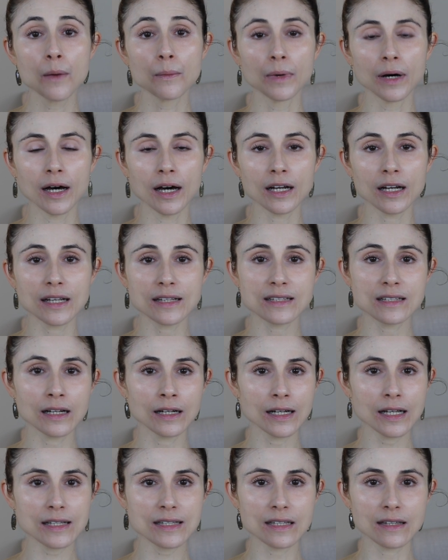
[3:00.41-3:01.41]
but it's
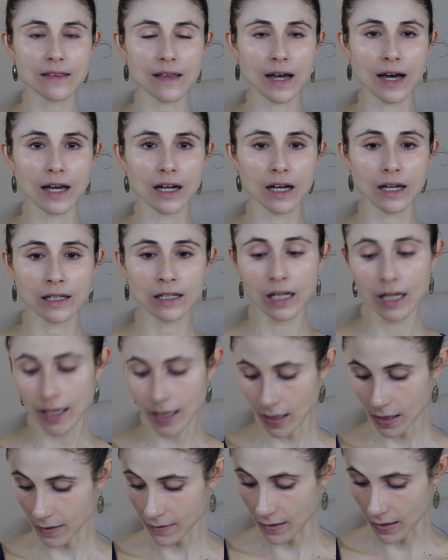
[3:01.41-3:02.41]
nice in that,
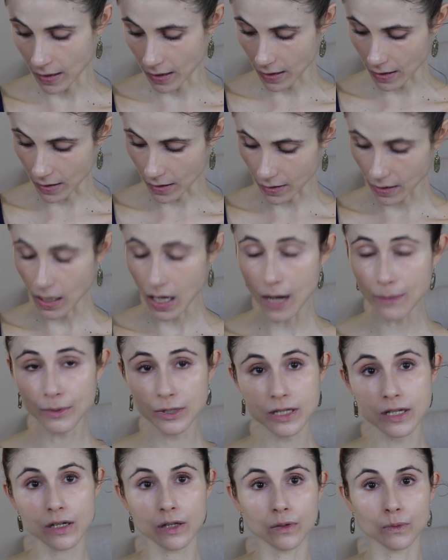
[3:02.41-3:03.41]
unlike the
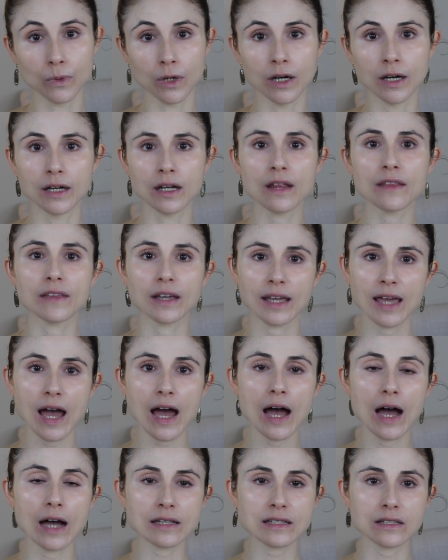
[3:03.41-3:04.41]
Coppertone one, the
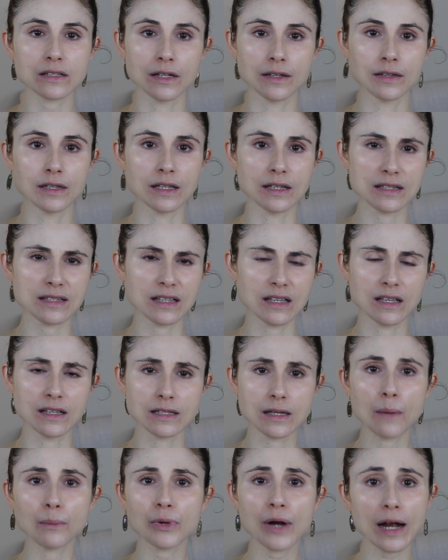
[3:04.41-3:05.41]
cast on this
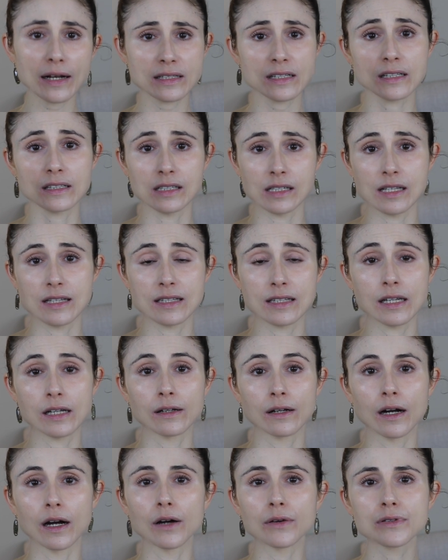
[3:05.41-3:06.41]
is practically
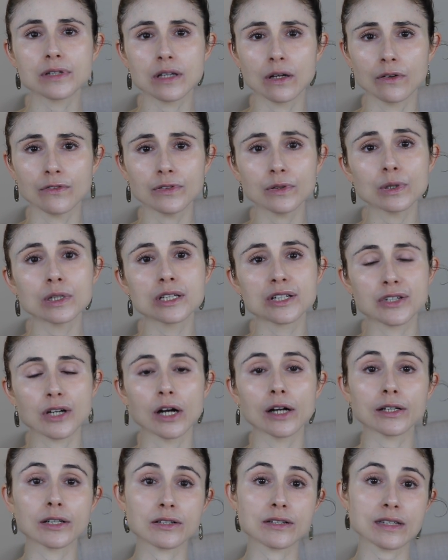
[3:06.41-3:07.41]
zero. So if you're a
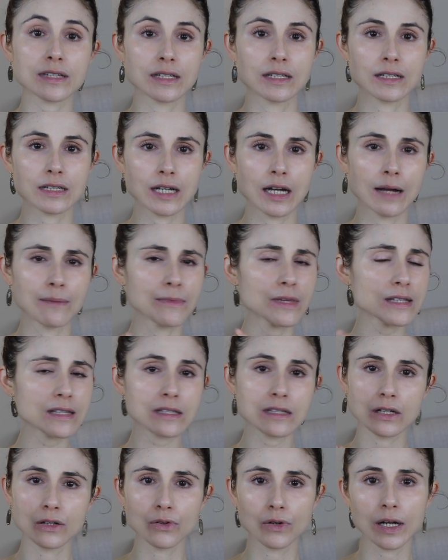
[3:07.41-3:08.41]
darker skin type, this
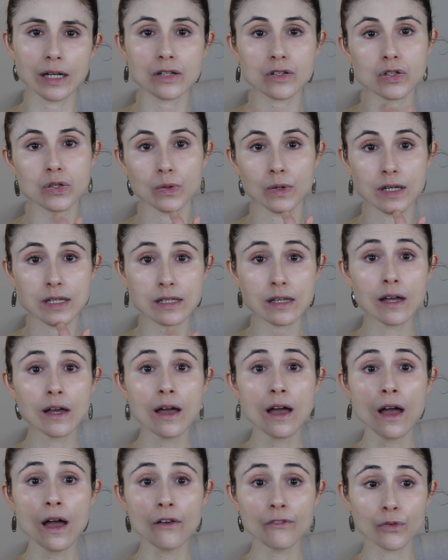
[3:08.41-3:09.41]
is a great choice
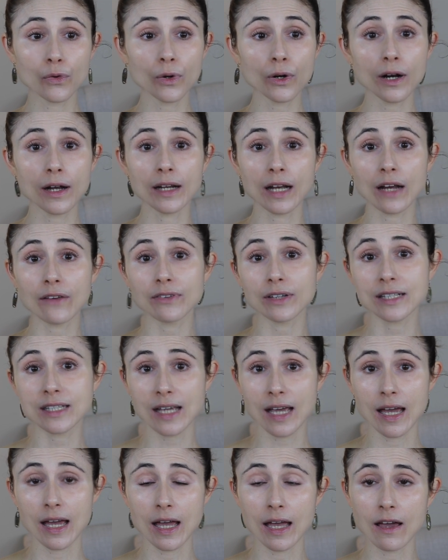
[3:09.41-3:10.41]
for an
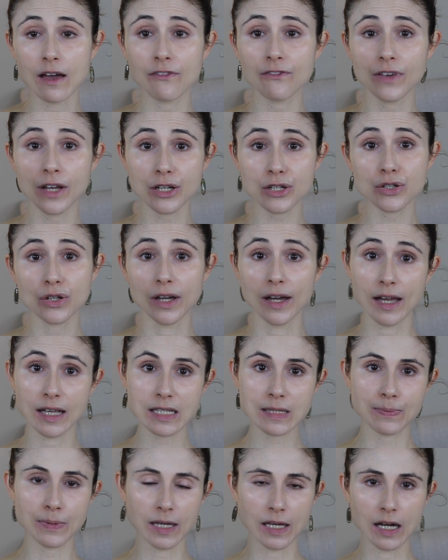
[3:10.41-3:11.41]
everyday facial
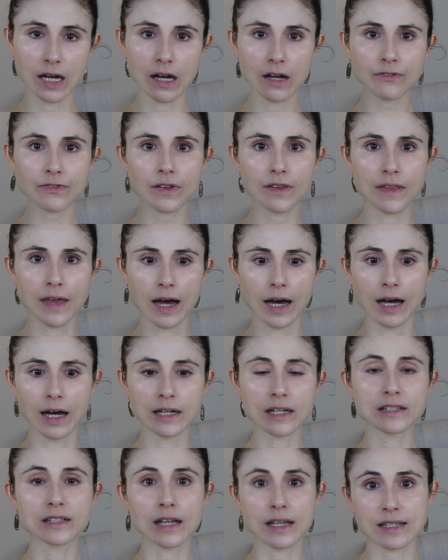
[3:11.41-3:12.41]
S P F
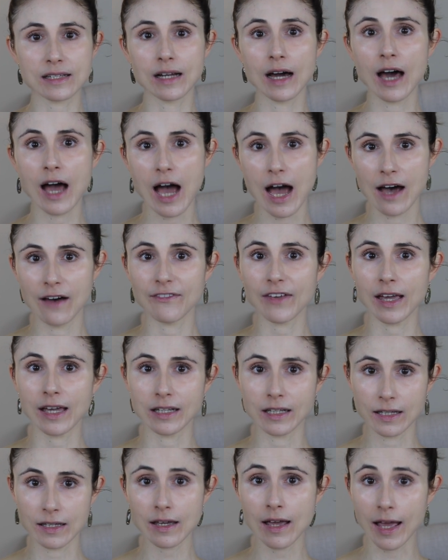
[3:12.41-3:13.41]
that does not have
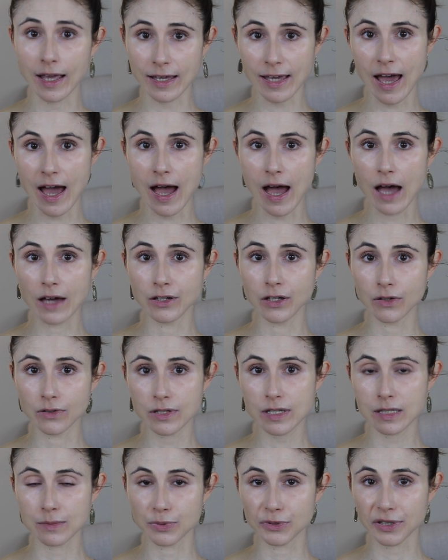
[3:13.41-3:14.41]
a, a, ca a
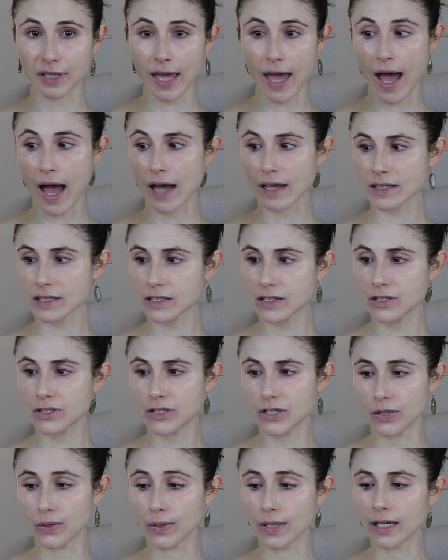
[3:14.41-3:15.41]
noticeable
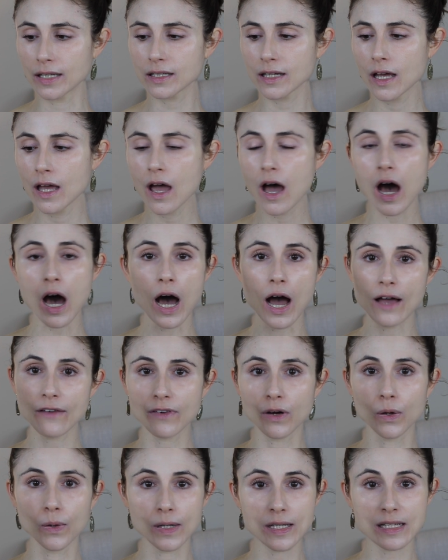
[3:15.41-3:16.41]
cast to it.
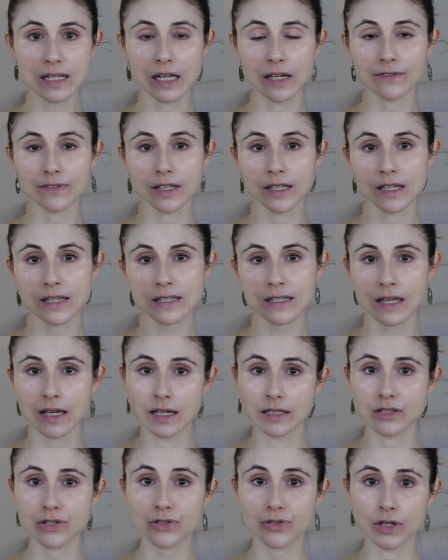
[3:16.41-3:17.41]
I've always loved this
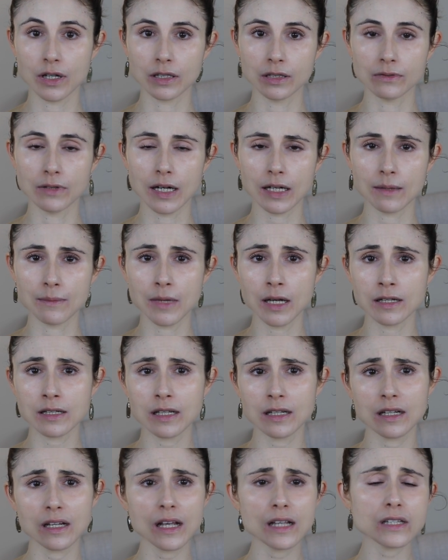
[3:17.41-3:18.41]
and strongly recommend
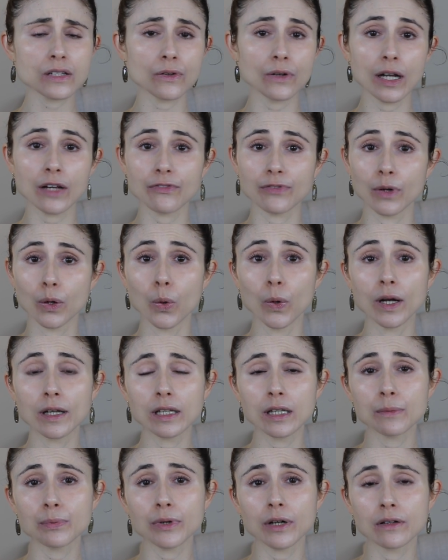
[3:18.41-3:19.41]
it. It's great for
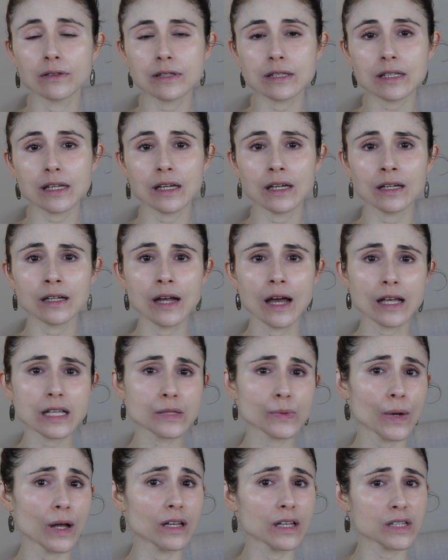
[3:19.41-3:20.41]
oily prone skin
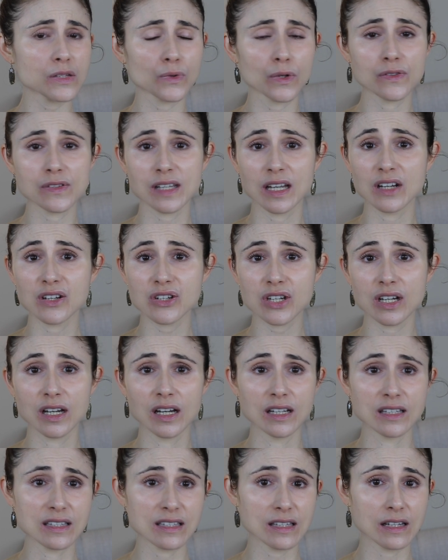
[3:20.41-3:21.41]
as well as
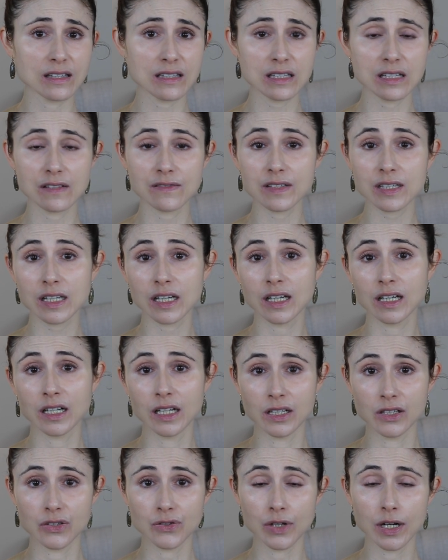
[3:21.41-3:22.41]
rosacea and sensitive skin
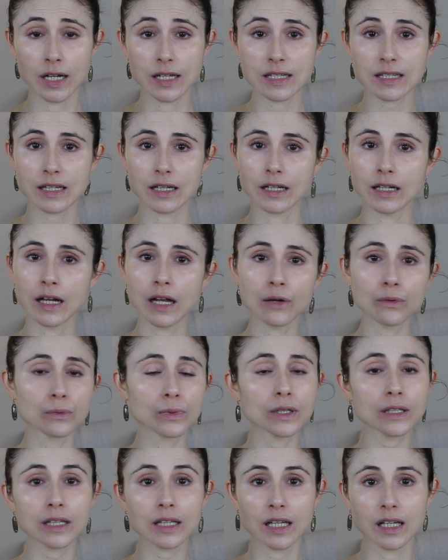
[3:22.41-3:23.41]
and dry skin. It
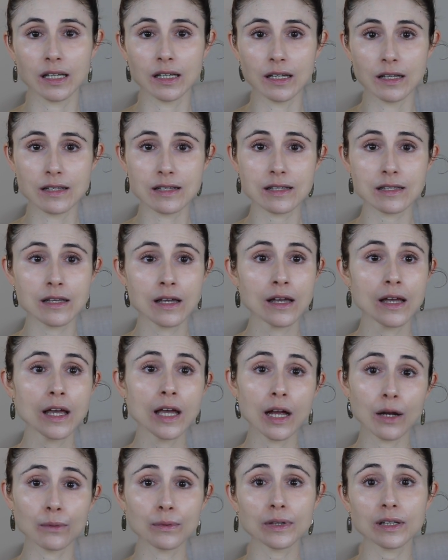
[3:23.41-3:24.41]
really is,
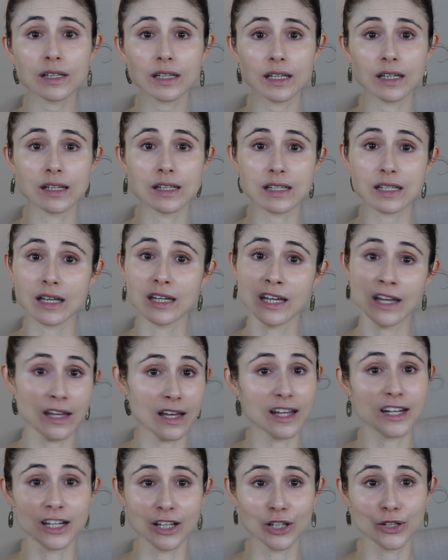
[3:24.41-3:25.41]
it really is
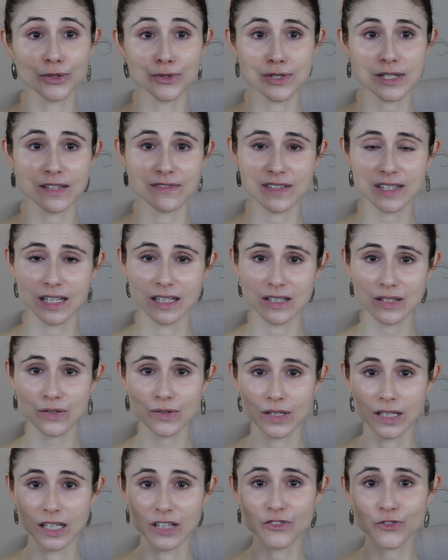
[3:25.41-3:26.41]
an inclusive
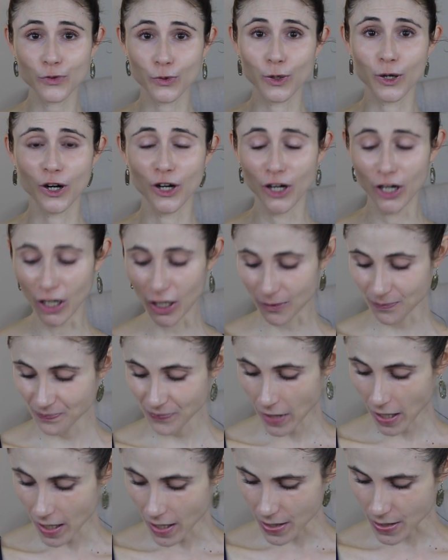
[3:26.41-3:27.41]
sunscreen for all.
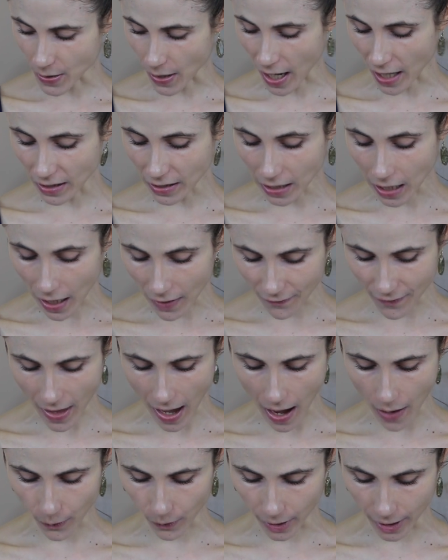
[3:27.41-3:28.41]
So I love
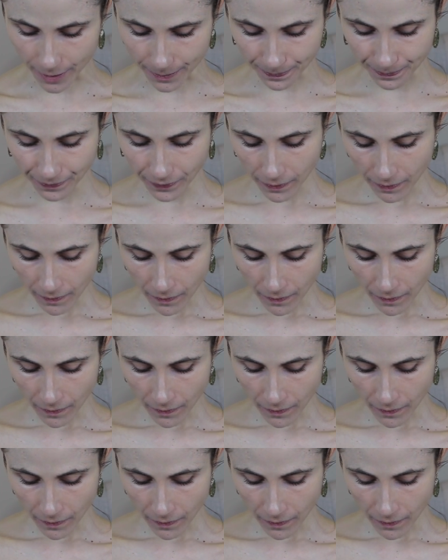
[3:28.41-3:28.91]
that one.